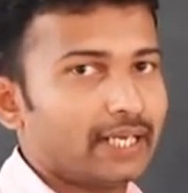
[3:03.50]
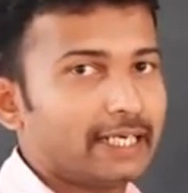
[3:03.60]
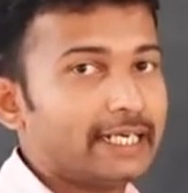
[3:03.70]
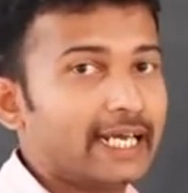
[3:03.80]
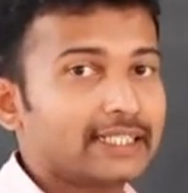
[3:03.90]

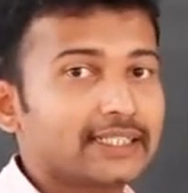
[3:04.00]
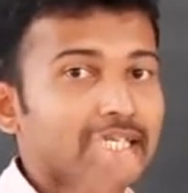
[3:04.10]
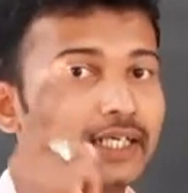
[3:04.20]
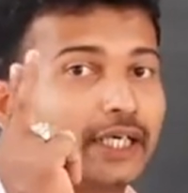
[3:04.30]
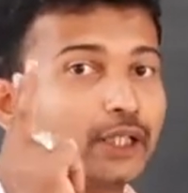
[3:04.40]
let
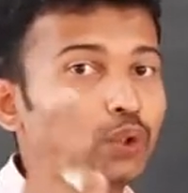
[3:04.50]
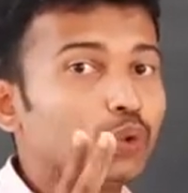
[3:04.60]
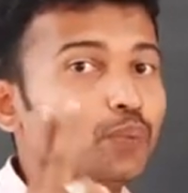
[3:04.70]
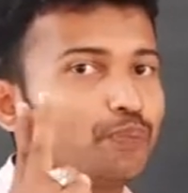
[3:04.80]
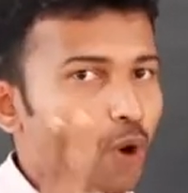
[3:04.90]
the
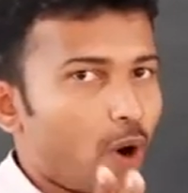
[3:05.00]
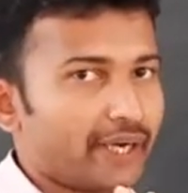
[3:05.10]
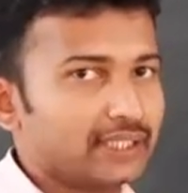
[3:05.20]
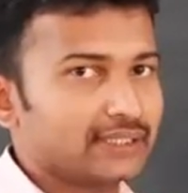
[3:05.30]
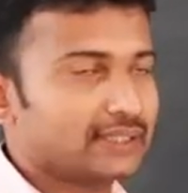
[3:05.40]
2
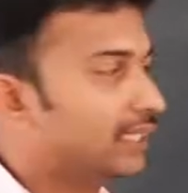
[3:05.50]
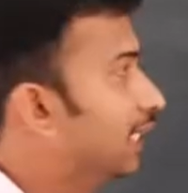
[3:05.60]
points